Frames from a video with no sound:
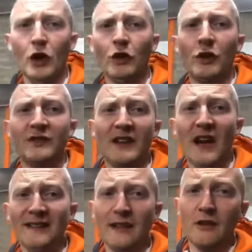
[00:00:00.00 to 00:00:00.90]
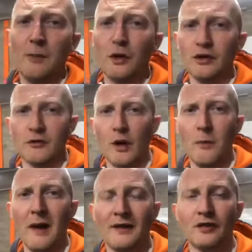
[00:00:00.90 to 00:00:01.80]
So it's the idea of putting your
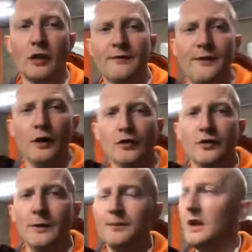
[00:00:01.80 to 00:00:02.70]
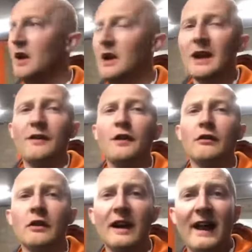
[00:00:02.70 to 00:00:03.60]
own mask on first. Now, if you're
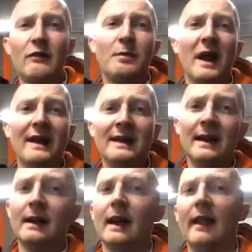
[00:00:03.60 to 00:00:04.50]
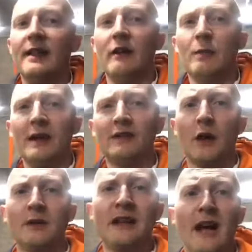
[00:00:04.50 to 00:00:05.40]
on an aeroplane and the aeroplane's
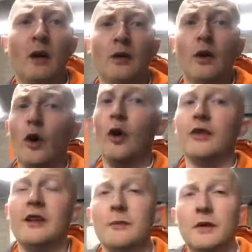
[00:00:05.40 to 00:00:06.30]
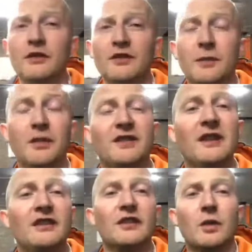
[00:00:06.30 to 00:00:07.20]
going down or the emergency
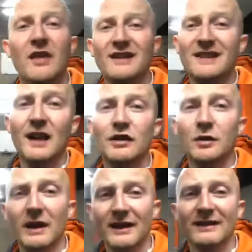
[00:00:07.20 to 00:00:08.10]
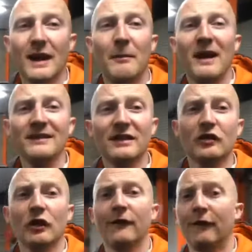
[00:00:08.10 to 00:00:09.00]
procedures, what they tell you is that mask is
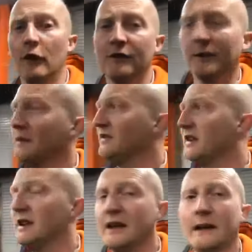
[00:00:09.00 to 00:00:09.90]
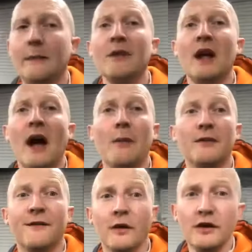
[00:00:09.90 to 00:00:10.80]
going to fall from the ceiling, and
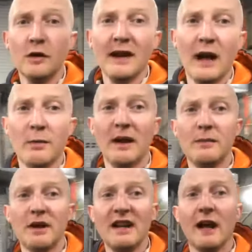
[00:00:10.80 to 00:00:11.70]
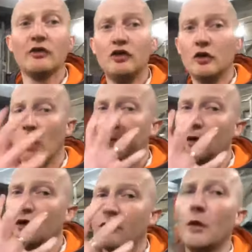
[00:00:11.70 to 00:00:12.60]
before you can help anybody else, you've got to
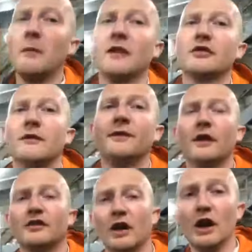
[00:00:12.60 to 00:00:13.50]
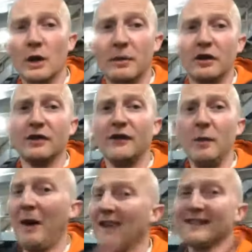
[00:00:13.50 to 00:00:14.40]
put your own mask on first. Because if you
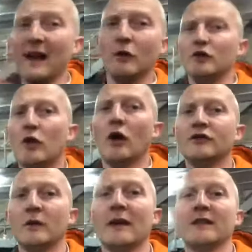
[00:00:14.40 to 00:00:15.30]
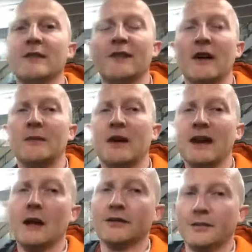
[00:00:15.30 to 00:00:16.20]
pass out, you can't do anything for anybody
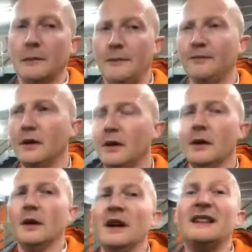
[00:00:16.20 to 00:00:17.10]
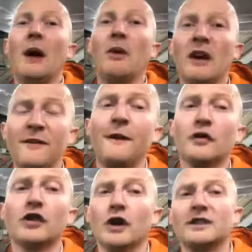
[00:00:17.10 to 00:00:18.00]
else. Now, when I
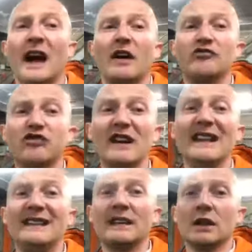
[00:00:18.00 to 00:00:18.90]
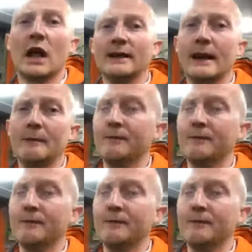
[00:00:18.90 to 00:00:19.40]
first heard that, I really didn't like it.